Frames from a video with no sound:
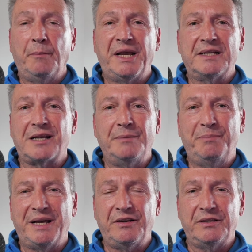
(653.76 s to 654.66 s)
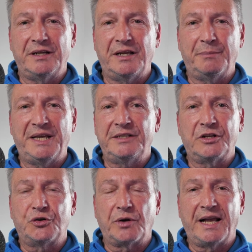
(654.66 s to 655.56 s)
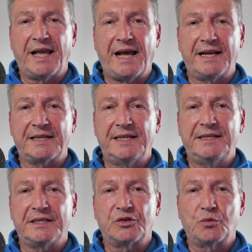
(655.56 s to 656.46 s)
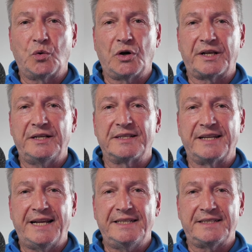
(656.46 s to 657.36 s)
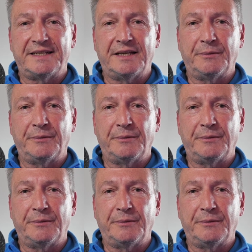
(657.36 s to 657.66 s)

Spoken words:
Because I'm better than him. He's a drug addict. He doesn't work. He's lazy.